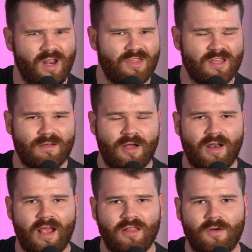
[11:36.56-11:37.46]
do you think about
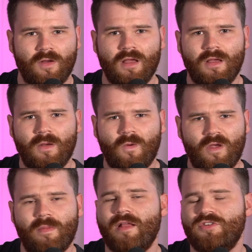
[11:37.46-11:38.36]
Halo?
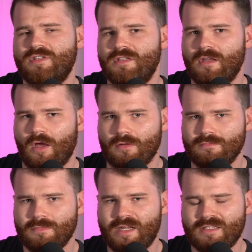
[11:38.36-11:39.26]
We'd be interested to know.
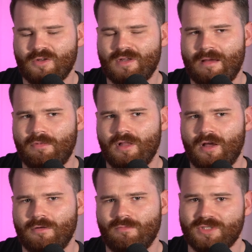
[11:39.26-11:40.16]
Let us know down
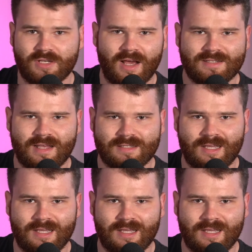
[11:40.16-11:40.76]
below. We'll see you guys next